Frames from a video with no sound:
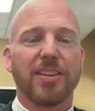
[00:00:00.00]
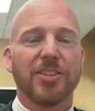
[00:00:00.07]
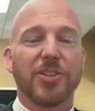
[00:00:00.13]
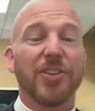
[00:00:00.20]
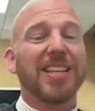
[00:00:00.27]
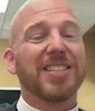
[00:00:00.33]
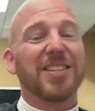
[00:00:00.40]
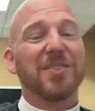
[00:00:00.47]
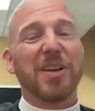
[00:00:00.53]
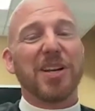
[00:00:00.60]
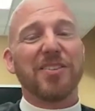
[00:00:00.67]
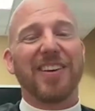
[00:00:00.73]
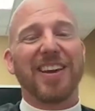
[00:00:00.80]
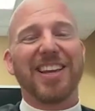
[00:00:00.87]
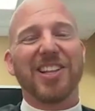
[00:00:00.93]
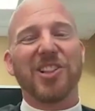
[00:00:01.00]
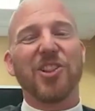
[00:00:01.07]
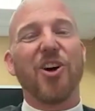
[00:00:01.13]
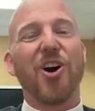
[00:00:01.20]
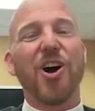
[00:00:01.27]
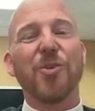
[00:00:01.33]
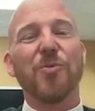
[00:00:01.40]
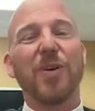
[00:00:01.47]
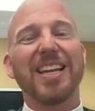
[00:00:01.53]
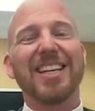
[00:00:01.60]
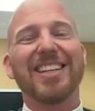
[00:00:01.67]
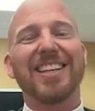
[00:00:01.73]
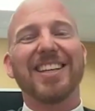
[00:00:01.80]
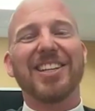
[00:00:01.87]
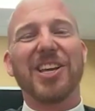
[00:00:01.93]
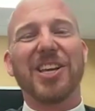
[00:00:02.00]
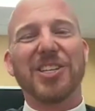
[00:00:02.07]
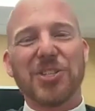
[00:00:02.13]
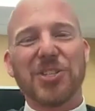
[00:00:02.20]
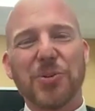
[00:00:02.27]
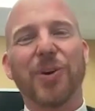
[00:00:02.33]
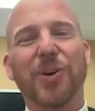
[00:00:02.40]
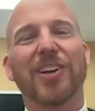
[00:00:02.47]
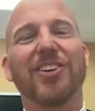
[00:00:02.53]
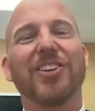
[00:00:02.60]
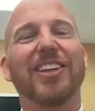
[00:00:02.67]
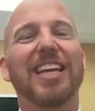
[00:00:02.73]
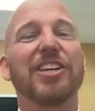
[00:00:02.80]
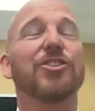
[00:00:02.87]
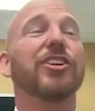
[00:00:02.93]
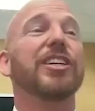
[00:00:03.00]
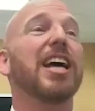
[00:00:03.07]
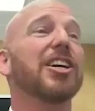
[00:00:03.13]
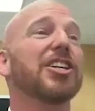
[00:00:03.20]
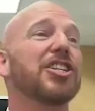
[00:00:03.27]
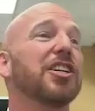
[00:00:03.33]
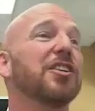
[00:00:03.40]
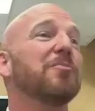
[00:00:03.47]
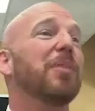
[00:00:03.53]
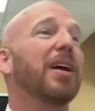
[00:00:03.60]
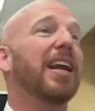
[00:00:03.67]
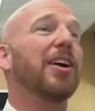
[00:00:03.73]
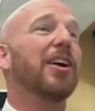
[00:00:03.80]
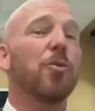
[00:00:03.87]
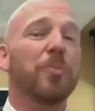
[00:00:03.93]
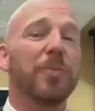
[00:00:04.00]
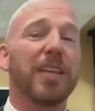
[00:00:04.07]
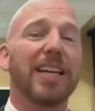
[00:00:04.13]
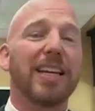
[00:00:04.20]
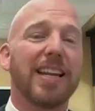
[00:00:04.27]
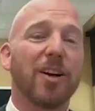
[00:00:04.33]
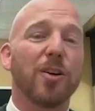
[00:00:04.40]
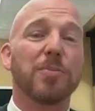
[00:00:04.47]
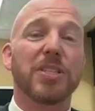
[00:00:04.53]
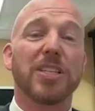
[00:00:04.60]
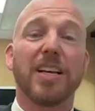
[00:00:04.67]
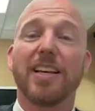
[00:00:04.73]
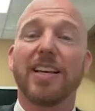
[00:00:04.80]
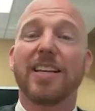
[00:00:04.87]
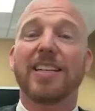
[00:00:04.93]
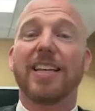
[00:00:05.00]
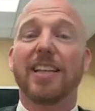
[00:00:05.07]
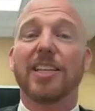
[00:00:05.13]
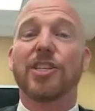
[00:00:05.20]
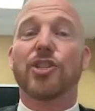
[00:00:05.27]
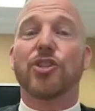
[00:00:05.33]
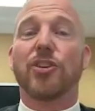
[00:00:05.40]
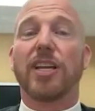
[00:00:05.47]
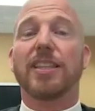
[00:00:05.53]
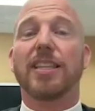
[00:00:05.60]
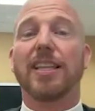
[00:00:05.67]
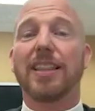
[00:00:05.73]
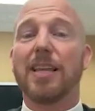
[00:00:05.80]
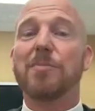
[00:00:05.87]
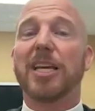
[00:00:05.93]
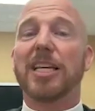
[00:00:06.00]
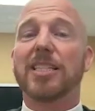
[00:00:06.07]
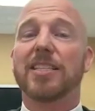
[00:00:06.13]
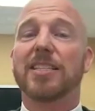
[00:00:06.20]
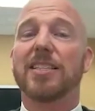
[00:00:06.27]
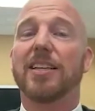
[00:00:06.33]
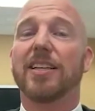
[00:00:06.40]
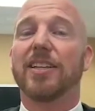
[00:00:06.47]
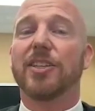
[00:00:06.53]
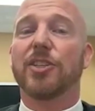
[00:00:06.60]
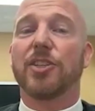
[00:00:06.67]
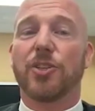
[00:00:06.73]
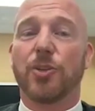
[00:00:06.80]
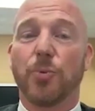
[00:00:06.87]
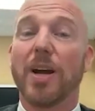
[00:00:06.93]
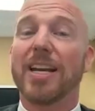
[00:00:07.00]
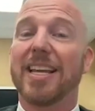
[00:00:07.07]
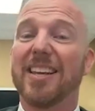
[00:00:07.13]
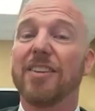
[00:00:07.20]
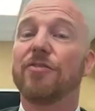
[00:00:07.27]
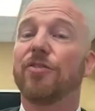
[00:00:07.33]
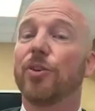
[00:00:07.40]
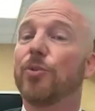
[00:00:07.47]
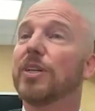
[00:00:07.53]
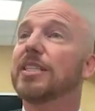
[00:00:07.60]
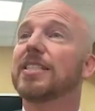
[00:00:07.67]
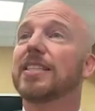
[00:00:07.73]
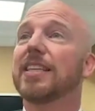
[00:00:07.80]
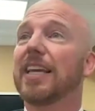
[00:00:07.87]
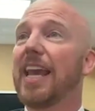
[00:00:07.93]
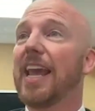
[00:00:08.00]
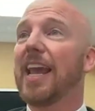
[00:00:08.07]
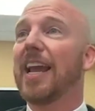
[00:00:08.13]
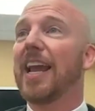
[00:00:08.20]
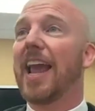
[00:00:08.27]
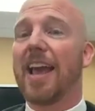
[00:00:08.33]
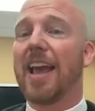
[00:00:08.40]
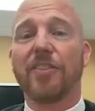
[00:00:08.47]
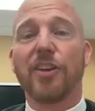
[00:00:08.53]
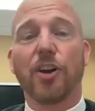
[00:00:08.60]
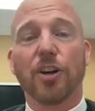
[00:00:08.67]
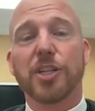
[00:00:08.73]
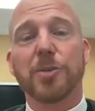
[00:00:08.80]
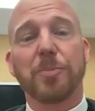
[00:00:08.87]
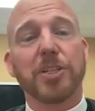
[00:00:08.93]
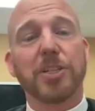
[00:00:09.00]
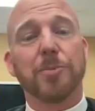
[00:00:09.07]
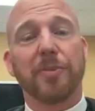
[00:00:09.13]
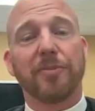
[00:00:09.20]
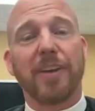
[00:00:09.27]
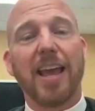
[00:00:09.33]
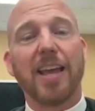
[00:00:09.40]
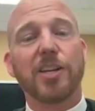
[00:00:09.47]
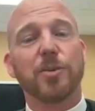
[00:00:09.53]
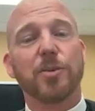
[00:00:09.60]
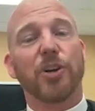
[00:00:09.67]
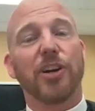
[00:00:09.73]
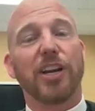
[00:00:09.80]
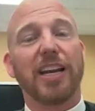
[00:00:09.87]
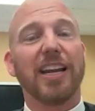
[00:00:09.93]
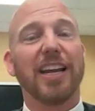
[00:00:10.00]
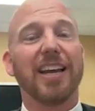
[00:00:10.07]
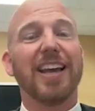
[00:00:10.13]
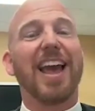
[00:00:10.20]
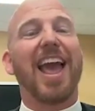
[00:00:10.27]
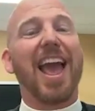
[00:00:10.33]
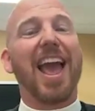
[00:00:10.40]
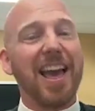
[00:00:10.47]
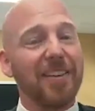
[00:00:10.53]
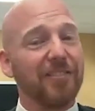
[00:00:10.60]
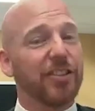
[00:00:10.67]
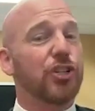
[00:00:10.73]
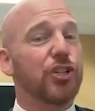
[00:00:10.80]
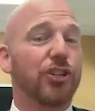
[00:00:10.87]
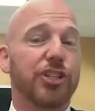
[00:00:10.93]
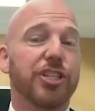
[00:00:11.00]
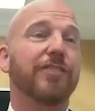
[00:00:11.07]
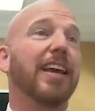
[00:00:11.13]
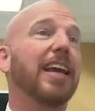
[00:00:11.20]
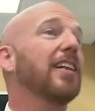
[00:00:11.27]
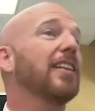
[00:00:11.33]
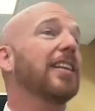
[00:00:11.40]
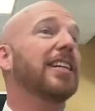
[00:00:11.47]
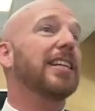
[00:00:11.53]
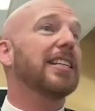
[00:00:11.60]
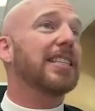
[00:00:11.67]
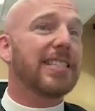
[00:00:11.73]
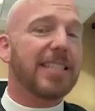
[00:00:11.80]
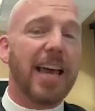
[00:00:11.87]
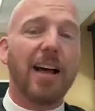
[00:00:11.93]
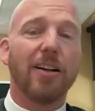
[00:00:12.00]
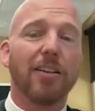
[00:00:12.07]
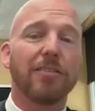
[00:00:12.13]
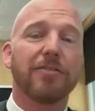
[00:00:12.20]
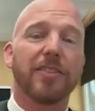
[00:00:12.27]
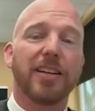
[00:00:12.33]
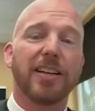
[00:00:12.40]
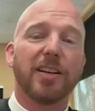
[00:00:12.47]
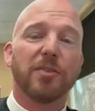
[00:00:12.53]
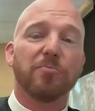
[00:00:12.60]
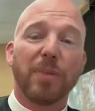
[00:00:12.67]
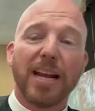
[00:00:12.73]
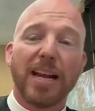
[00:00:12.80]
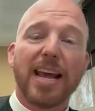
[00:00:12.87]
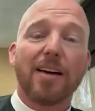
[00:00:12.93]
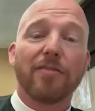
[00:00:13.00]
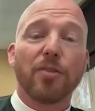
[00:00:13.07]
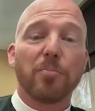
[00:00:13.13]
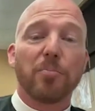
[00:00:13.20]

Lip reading: So that's a bit of a long-winded historical introduction, but I hope that it helps to illustrate the limits to what influence the King and the Archbishop of Canterbury and the Church of England itself might have